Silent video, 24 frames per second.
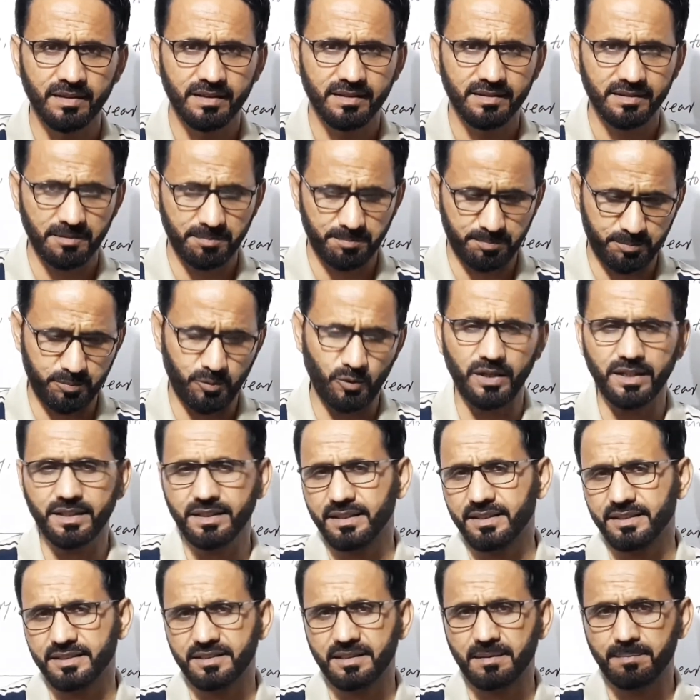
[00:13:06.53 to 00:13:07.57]
The point
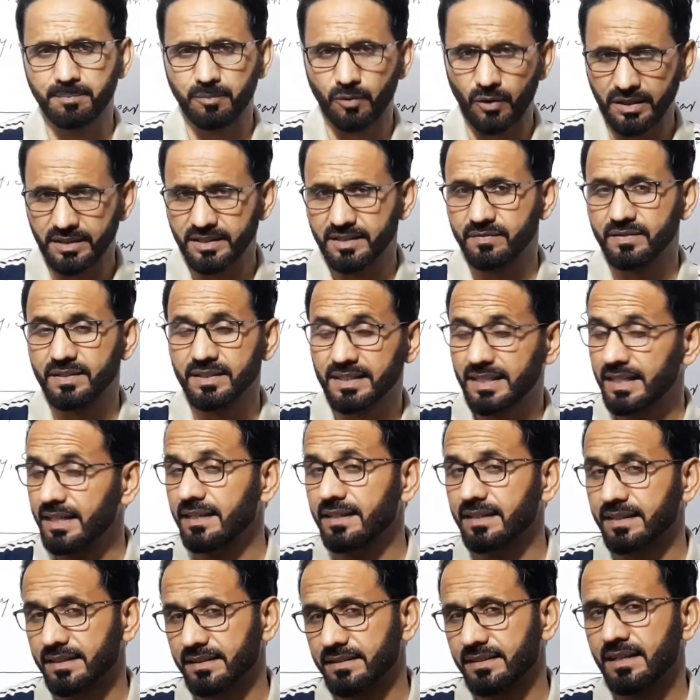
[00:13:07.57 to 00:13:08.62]
of the
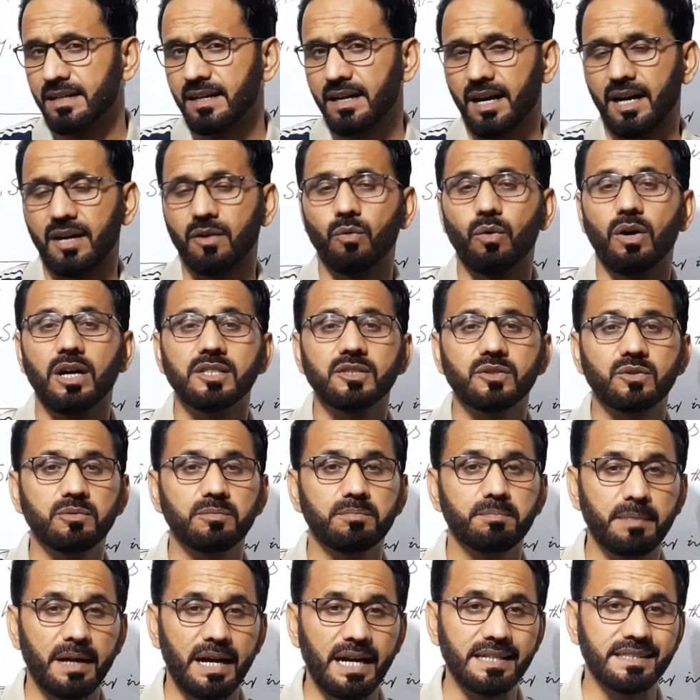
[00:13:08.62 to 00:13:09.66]
day is, I want to
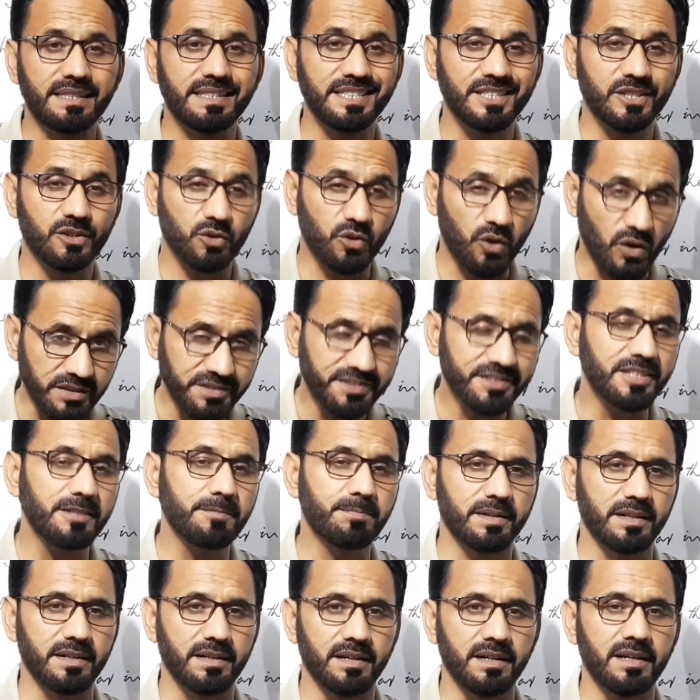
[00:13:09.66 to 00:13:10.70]
make this concept
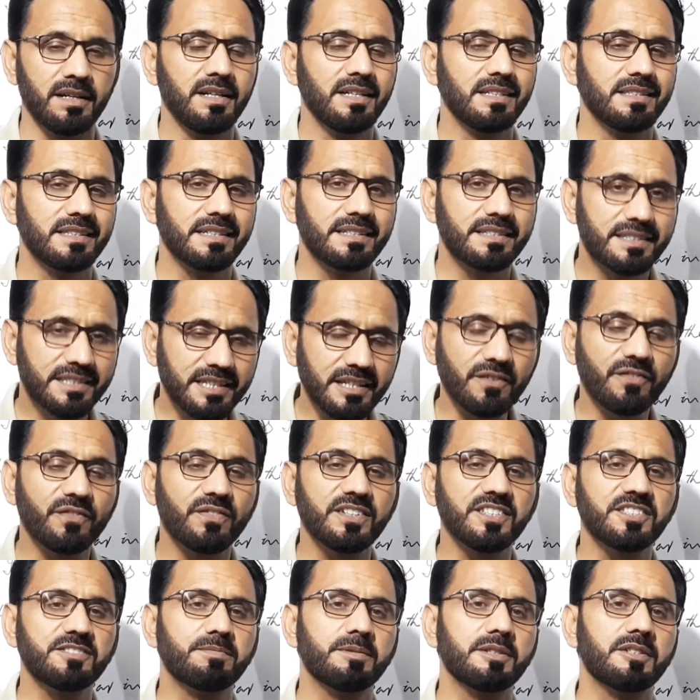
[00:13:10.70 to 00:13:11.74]
clear, the
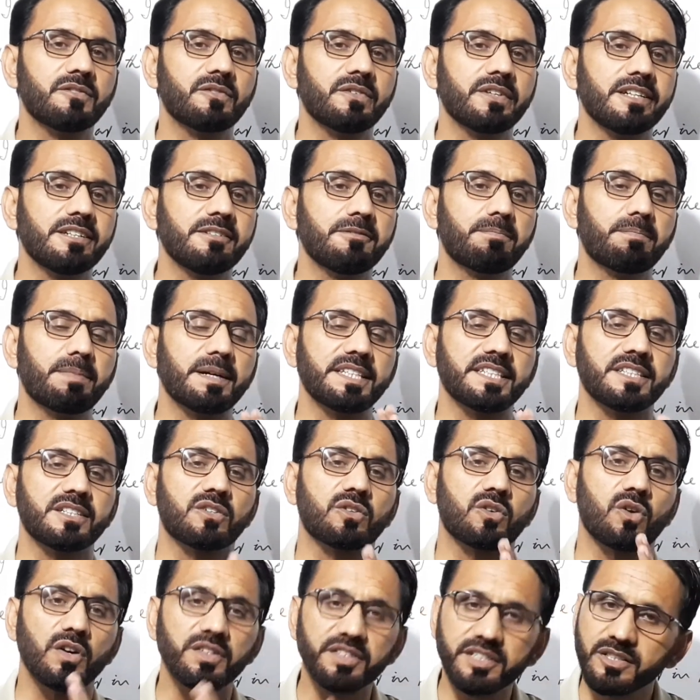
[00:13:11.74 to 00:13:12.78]
difference between present
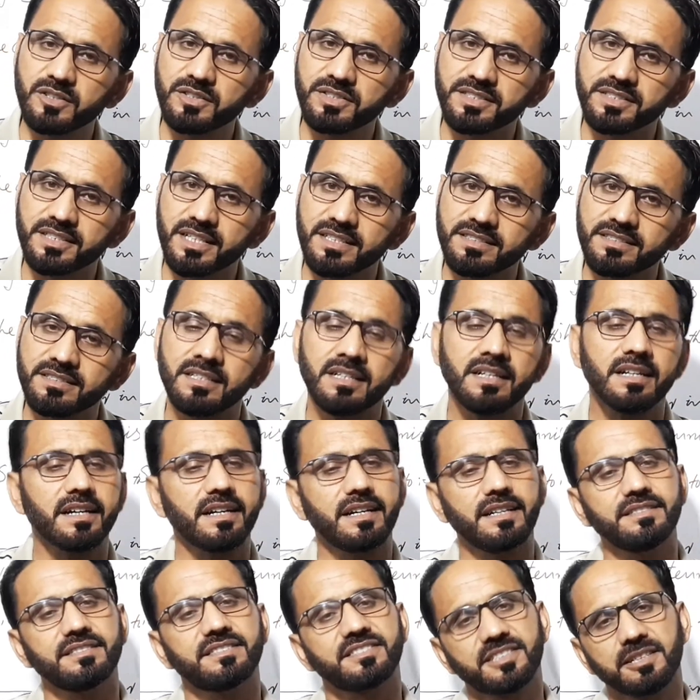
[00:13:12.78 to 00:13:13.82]
continuous tense
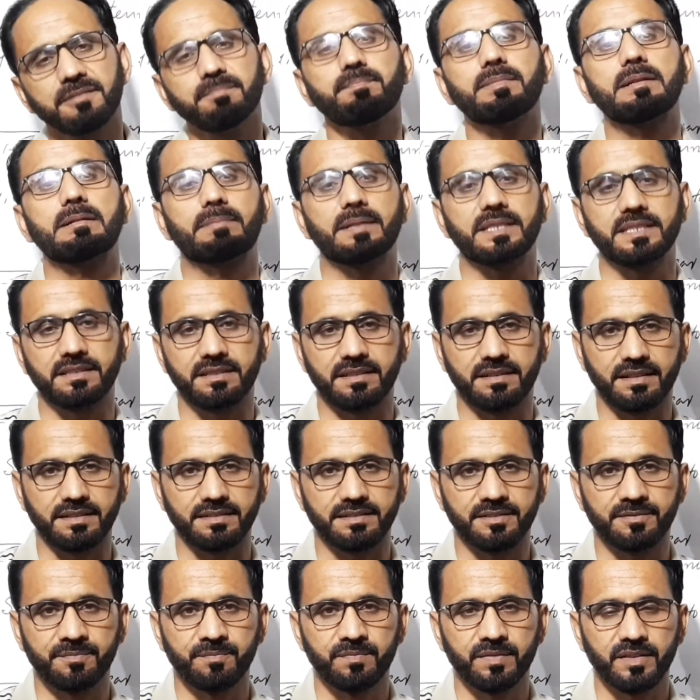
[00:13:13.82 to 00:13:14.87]
and simple present
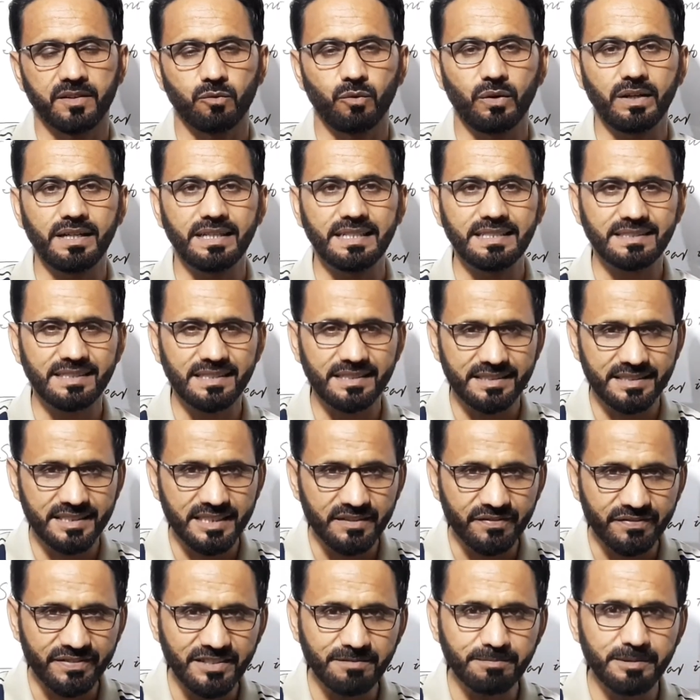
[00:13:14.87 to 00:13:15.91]
tense. What is the
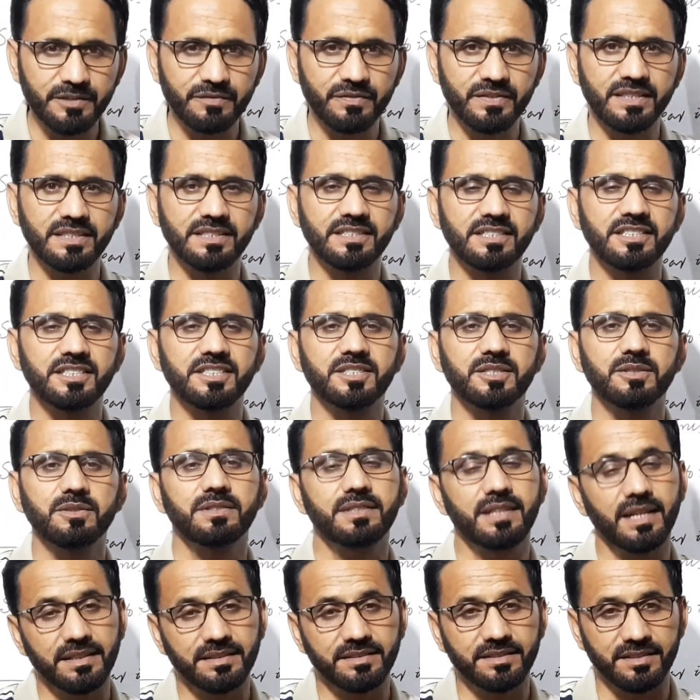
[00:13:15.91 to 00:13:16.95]
difference between these two
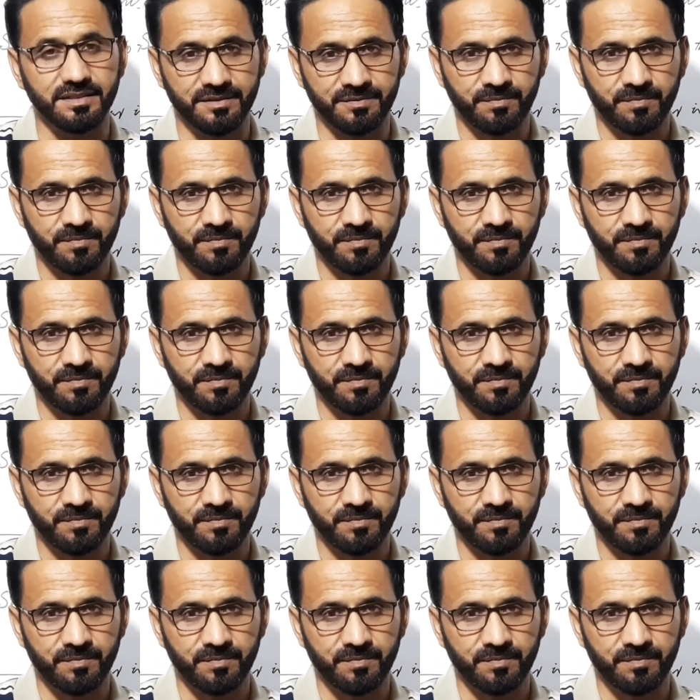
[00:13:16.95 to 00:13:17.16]
tenses?